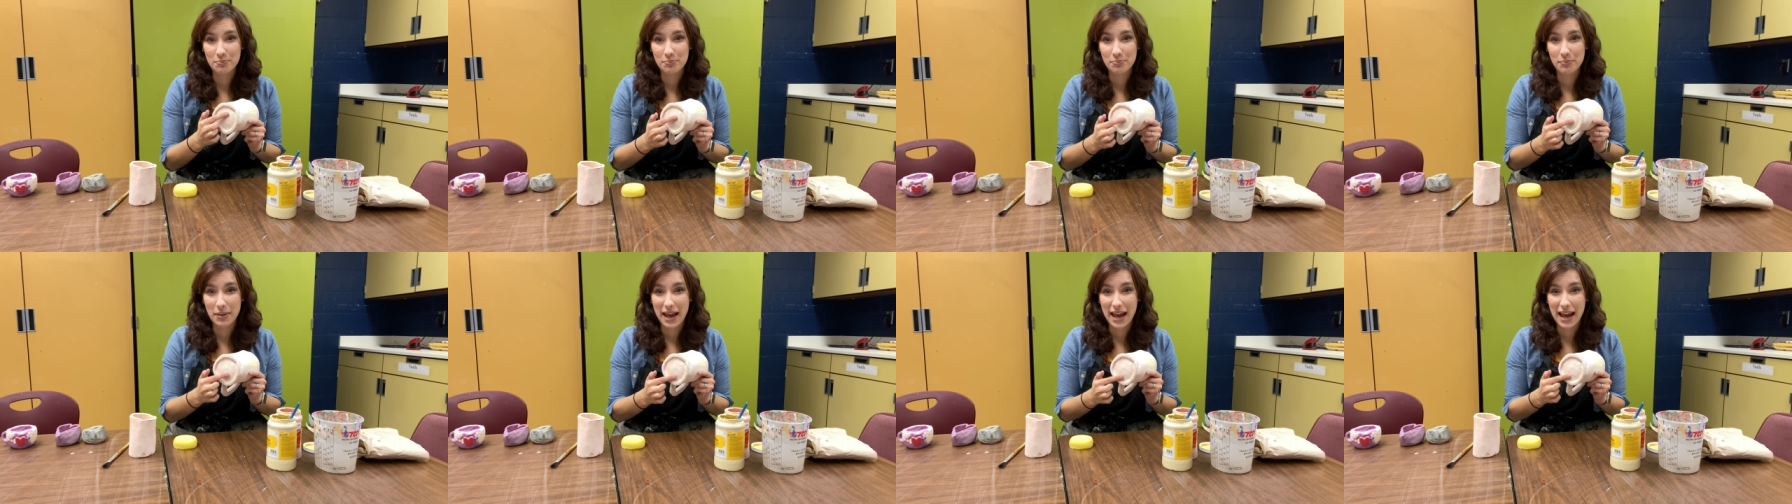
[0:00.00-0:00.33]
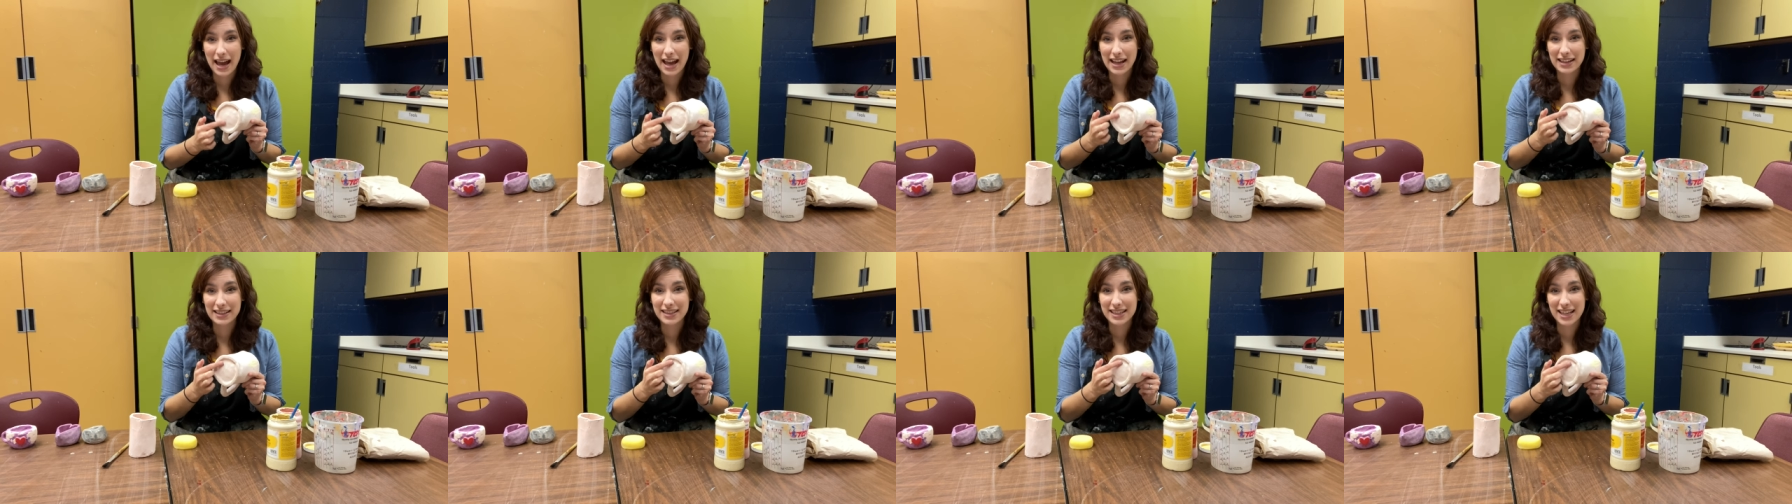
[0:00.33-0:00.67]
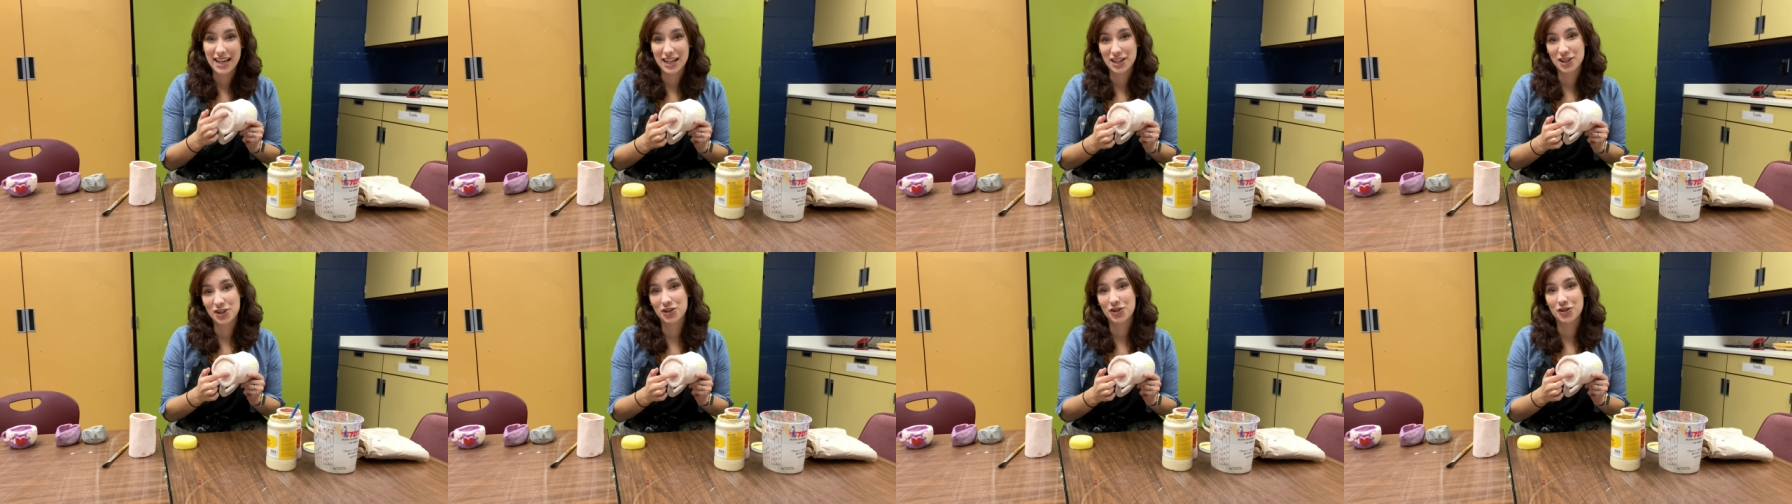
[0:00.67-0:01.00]
bad
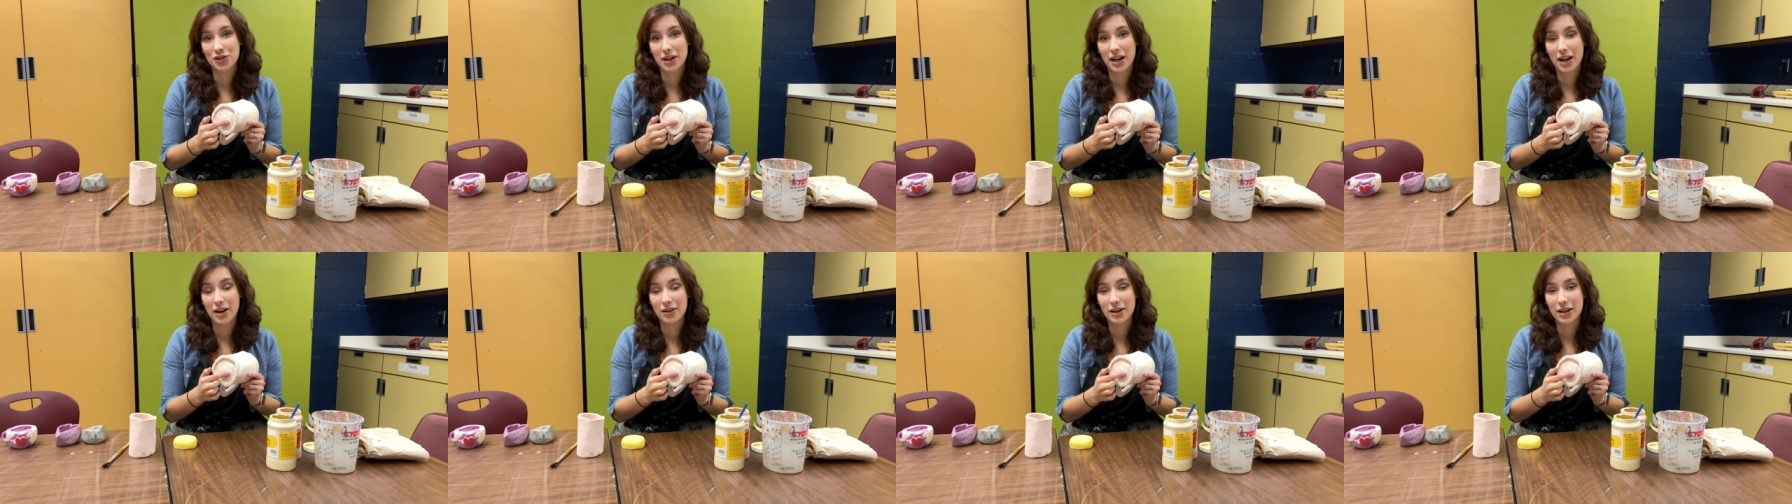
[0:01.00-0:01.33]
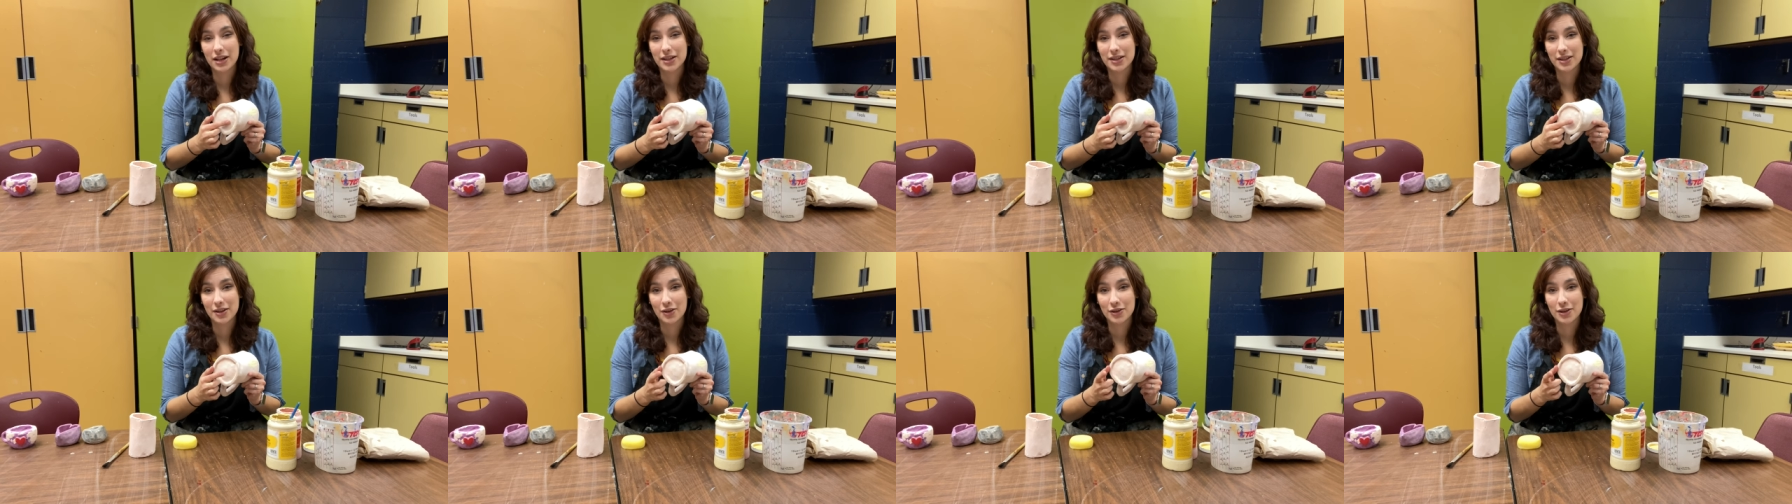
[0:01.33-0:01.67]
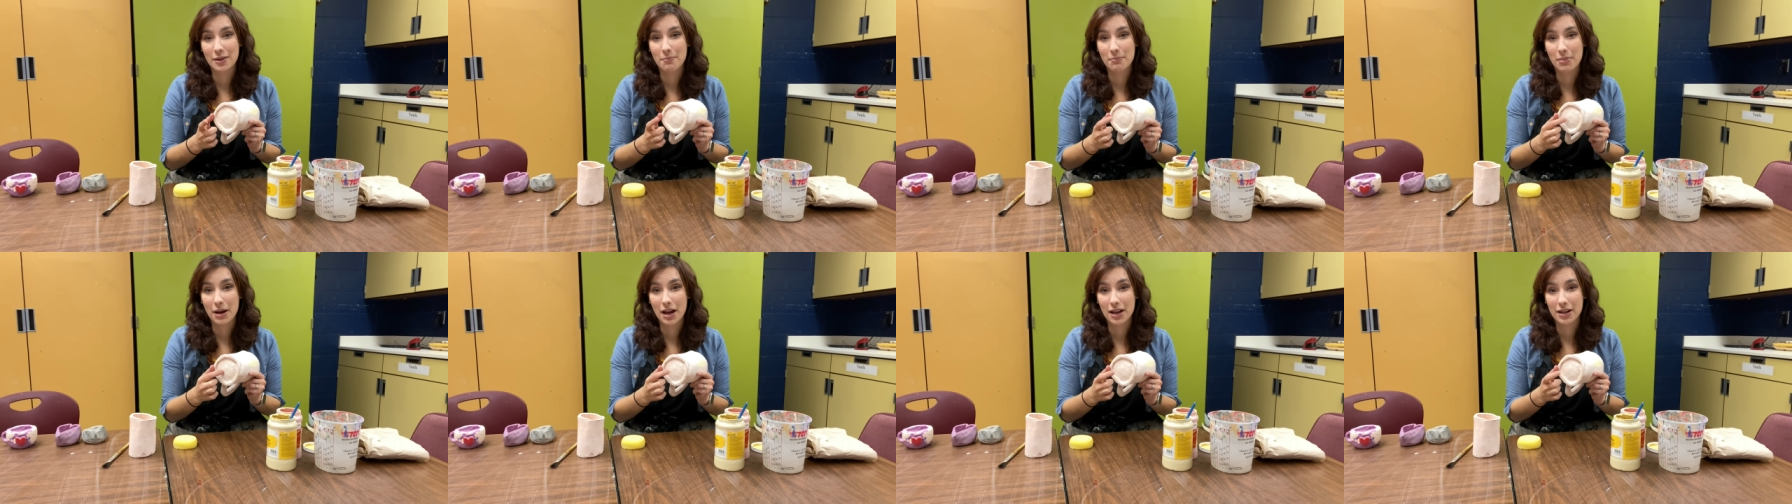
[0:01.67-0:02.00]
textured areas on
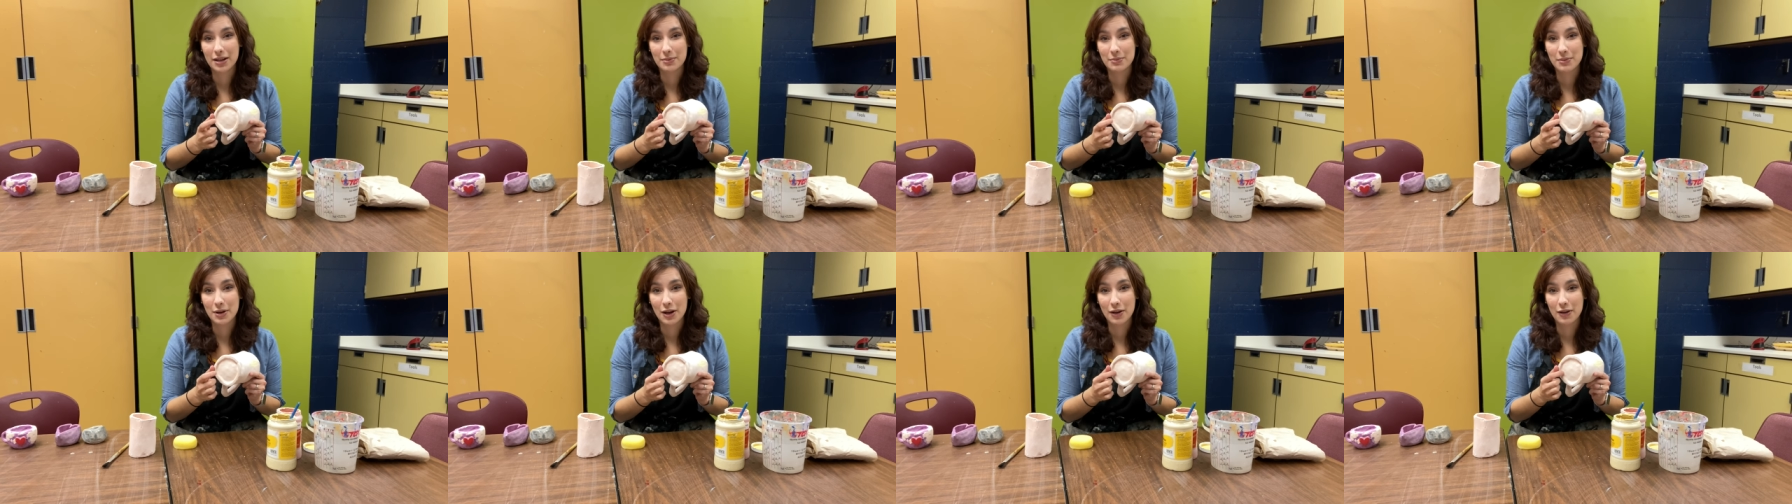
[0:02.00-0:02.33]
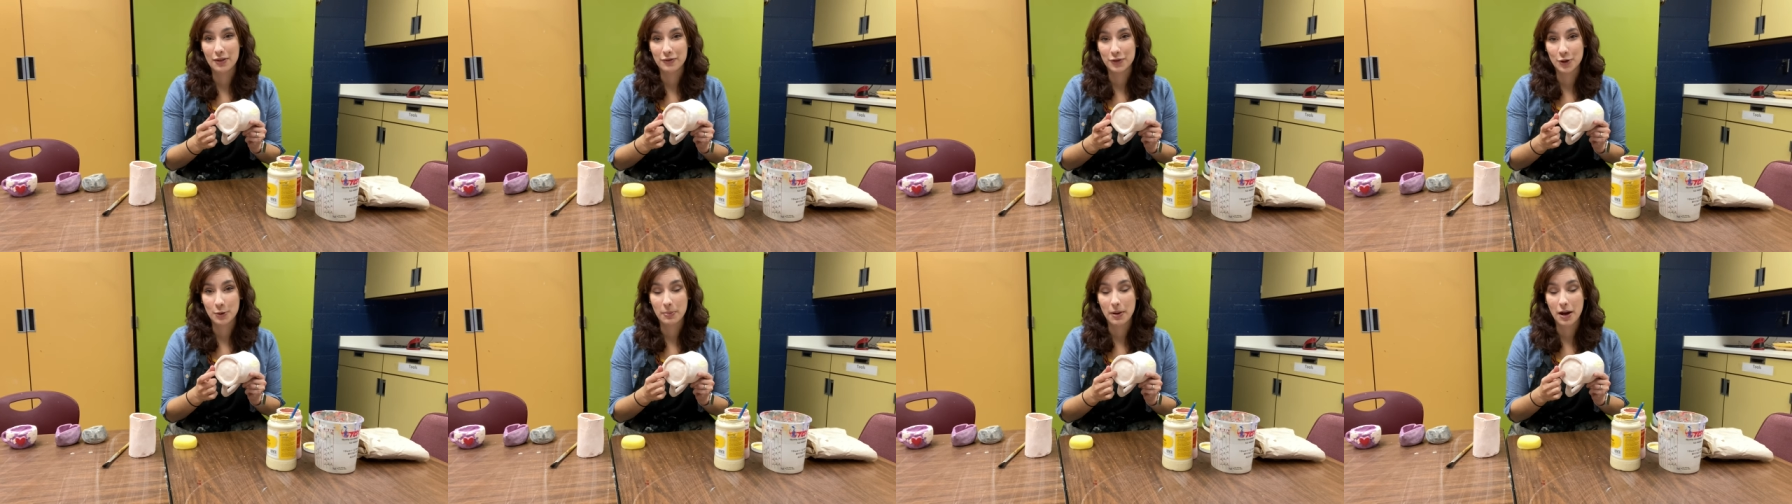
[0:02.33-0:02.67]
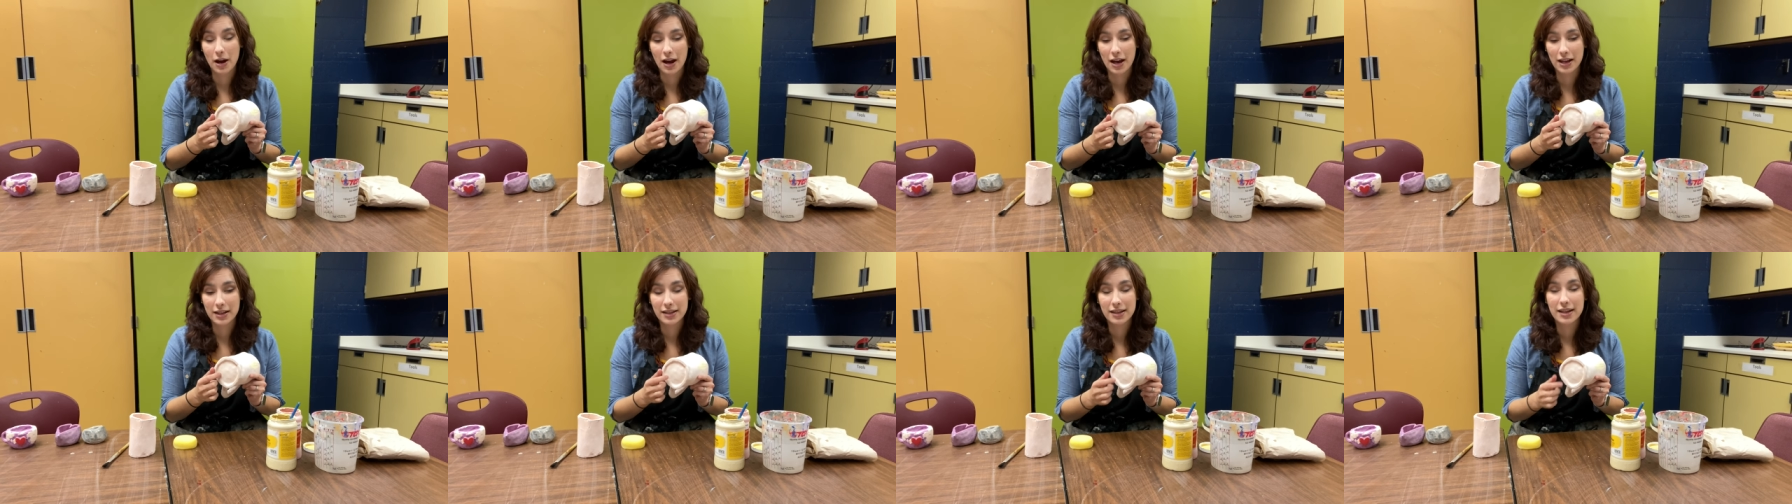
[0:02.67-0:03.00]
the bottom of your
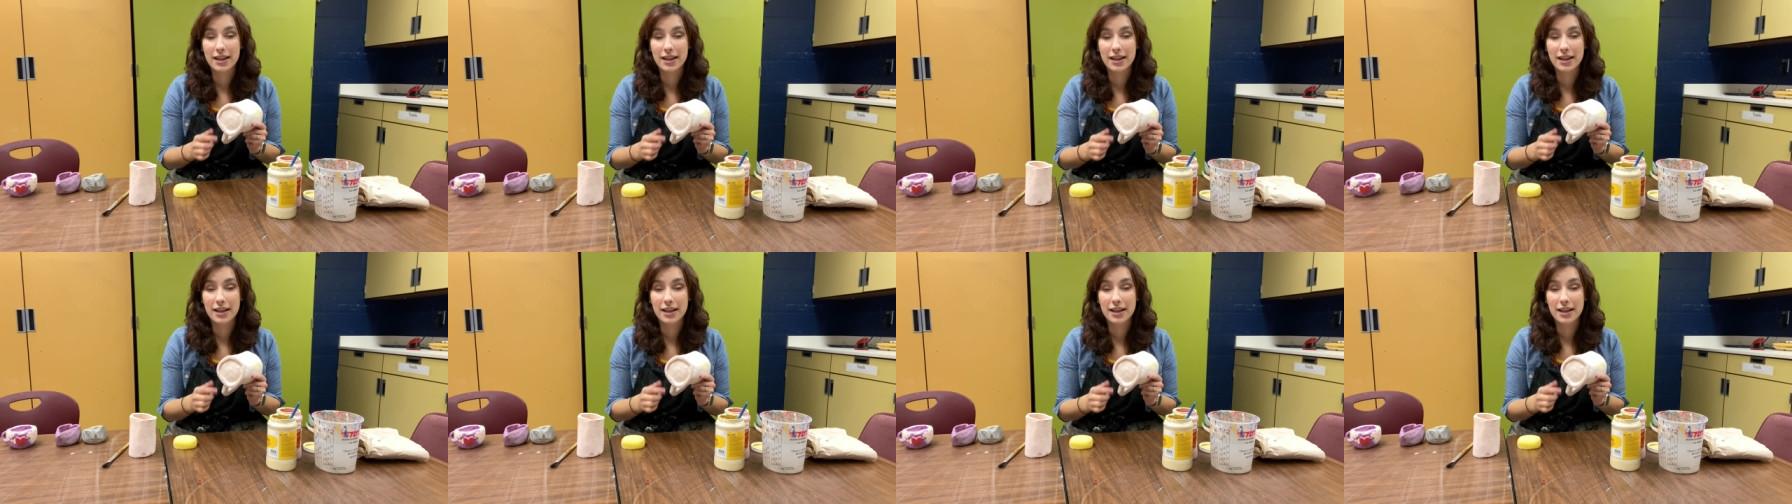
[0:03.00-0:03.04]
pot.